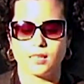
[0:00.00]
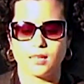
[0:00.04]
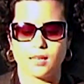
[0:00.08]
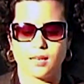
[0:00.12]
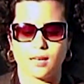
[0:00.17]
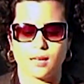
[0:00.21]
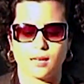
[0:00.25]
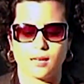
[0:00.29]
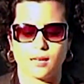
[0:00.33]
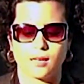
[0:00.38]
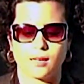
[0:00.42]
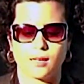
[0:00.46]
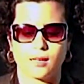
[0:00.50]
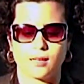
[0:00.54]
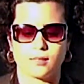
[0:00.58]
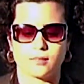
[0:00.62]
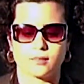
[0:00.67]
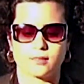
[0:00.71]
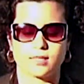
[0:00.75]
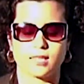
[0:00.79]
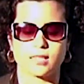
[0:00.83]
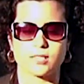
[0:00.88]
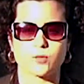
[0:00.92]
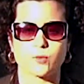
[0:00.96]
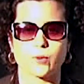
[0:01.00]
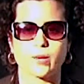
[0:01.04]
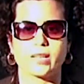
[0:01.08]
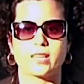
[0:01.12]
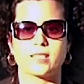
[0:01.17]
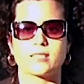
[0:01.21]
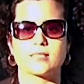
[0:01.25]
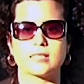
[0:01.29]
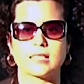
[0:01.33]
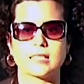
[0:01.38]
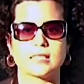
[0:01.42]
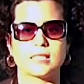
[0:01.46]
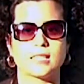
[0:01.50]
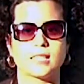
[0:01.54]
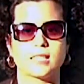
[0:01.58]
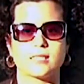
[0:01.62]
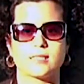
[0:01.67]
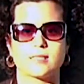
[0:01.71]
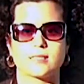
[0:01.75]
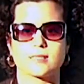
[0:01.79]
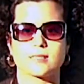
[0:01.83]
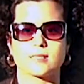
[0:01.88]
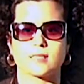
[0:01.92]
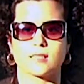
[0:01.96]
that's why I say that
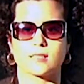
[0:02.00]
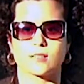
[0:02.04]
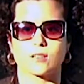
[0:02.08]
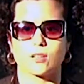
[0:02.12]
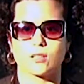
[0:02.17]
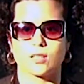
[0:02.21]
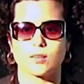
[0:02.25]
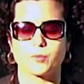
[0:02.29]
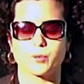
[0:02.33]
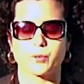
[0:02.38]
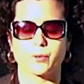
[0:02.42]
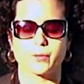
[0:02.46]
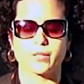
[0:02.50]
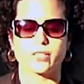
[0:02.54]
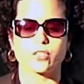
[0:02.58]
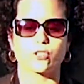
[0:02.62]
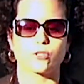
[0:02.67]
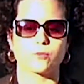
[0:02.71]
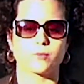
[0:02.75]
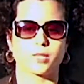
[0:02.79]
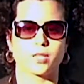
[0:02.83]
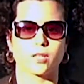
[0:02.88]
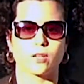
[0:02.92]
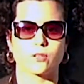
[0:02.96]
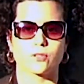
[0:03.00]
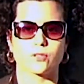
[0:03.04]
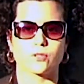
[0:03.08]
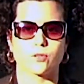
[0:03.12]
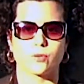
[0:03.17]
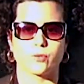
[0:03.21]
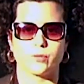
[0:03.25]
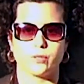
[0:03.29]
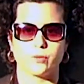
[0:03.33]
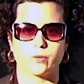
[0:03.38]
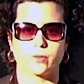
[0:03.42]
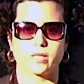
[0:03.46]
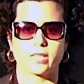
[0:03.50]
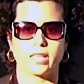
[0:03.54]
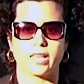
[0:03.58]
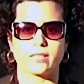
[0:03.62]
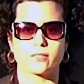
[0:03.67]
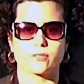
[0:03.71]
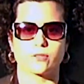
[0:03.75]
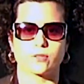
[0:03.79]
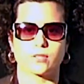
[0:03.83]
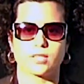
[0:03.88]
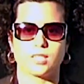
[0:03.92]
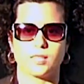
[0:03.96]
it's a collaboration, but also you get
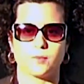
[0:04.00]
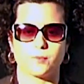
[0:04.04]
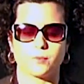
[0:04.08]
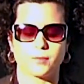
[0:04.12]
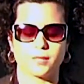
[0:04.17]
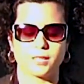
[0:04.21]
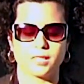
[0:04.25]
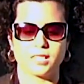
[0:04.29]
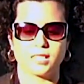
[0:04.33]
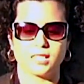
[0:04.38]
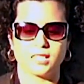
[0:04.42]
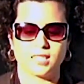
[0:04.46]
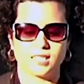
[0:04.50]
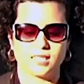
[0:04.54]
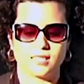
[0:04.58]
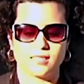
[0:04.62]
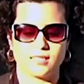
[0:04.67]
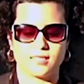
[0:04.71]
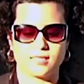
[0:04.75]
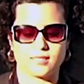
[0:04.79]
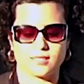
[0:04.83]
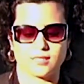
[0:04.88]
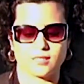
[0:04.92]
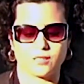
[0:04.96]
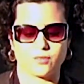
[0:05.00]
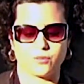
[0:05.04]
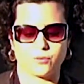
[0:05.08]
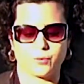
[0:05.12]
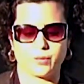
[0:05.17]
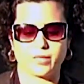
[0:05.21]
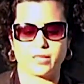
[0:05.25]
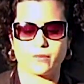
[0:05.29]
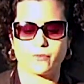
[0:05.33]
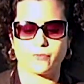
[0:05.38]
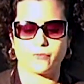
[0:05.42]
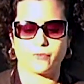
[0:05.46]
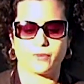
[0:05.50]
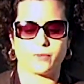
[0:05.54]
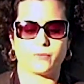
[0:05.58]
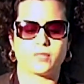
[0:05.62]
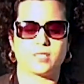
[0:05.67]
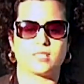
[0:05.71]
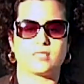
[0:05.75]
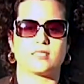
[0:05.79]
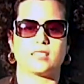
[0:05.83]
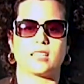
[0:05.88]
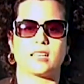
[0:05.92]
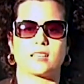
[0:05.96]
to keep this during
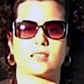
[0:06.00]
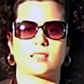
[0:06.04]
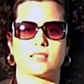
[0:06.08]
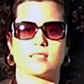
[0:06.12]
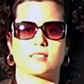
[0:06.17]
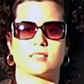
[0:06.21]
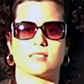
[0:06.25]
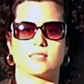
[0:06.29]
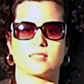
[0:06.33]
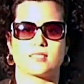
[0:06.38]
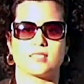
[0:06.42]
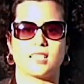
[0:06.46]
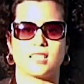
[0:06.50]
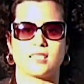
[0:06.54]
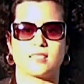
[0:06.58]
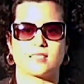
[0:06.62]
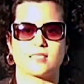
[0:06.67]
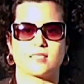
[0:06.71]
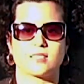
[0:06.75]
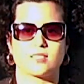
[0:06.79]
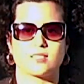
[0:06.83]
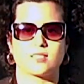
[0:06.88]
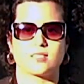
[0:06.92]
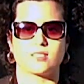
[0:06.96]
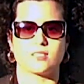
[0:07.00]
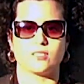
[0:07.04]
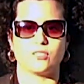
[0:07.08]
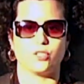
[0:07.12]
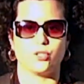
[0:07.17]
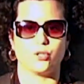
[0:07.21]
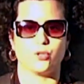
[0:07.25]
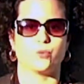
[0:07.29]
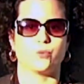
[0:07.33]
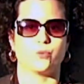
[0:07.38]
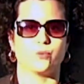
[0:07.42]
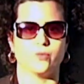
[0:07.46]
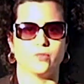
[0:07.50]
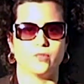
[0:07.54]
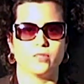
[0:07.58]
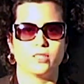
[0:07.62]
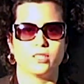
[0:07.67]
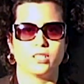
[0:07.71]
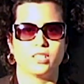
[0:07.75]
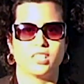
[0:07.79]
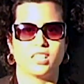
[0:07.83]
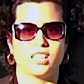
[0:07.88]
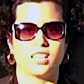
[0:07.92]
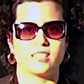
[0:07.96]
50 seconds, that's you,
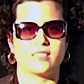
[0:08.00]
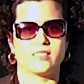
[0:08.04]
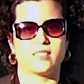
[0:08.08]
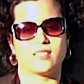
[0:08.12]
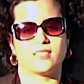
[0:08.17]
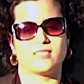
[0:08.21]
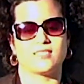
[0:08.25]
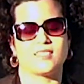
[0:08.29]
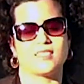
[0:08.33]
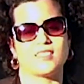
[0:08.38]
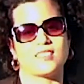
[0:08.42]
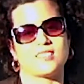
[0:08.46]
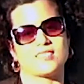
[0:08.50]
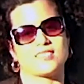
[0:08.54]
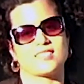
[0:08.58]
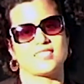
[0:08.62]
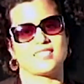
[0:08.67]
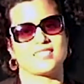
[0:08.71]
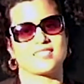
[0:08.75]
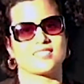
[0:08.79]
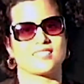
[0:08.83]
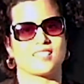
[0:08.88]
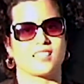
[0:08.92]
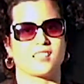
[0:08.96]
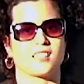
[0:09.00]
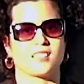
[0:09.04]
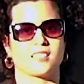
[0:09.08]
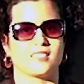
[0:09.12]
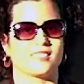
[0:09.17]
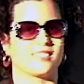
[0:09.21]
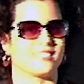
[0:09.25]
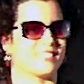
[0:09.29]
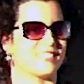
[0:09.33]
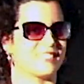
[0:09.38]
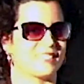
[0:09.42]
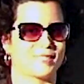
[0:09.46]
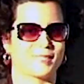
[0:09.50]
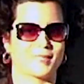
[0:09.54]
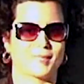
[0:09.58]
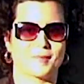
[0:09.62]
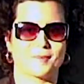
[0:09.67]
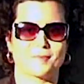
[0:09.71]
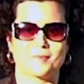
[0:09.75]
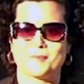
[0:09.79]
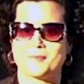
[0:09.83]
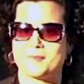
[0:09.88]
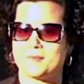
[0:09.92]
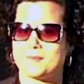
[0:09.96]
and then the last 10 seconds
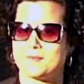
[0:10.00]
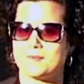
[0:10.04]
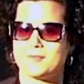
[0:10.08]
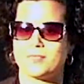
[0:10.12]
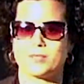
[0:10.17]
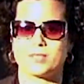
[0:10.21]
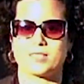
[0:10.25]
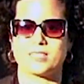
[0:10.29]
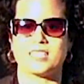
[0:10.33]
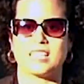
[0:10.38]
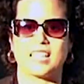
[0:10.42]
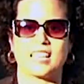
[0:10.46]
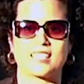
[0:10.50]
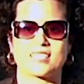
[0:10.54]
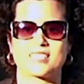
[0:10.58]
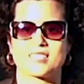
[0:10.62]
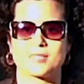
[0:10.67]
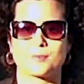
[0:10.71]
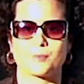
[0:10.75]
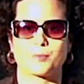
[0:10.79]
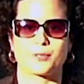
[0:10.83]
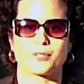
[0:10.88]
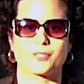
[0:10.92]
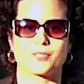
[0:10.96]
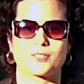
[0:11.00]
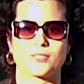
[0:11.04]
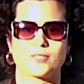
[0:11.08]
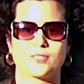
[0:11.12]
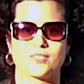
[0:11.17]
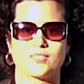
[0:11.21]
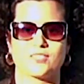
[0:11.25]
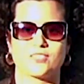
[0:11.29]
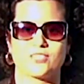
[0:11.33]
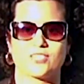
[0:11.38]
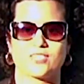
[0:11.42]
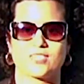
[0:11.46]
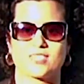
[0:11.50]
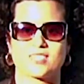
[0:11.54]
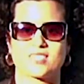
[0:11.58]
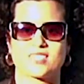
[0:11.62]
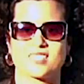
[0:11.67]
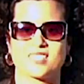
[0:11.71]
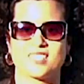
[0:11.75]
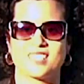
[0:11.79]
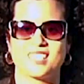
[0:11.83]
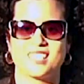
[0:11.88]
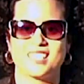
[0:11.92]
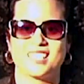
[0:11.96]
is this next person
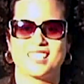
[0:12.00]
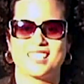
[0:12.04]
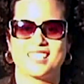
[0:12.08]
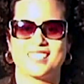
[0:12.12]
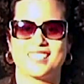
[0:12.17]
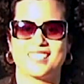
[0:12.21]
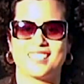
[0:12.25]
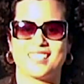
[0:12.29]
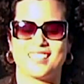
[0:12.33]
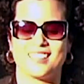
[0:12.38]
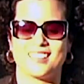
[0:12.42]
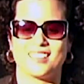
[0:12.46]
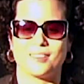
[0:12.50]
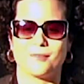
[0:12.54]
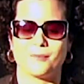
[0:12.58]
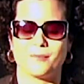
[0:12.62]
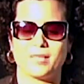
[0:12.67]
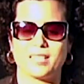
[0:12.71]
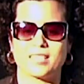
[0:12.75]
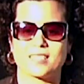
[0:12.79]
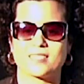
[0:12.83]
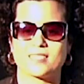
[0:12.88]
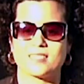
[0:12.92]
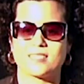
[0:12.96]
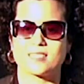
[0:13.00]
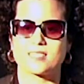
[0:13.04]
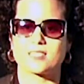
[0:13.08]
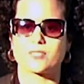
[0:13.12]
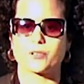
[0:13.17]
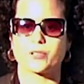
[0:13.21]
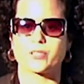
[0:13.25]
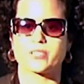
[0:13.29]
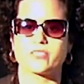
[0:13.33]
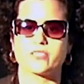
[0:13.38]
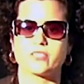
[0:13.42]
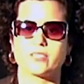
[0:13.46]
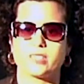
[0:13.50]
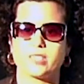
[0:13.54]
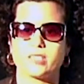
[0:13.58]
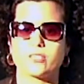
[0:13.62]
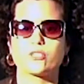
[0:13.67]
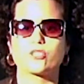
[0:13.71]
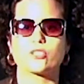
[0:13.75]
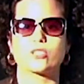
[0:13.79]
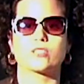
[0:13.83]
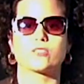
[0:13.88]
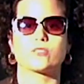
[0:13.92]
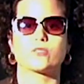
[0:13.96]
just makes this
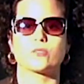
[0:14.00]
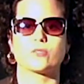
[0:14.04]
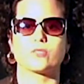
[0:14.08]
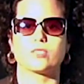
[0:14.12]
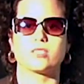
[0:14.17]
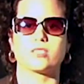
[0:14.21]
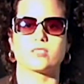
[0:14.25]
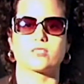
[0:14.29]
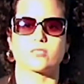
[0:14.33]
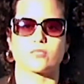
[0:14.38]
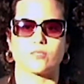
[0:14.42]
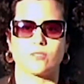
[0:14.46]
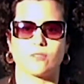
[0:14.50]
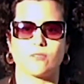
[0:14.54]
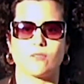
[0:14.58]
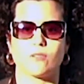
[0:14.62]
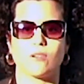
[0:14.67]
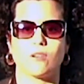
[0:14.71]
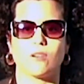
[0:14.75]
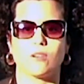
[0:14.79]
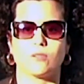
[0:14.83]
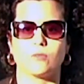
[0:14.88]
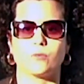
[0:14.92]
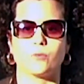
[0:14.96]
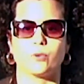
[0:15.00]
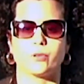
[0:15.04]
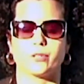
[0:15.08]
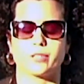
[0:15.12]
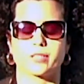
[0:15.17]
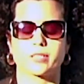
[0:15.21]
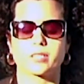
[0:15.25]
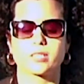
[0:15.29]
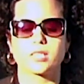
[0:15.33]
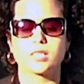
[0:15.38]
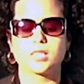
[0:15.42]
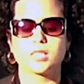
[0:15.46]
transition to his own work.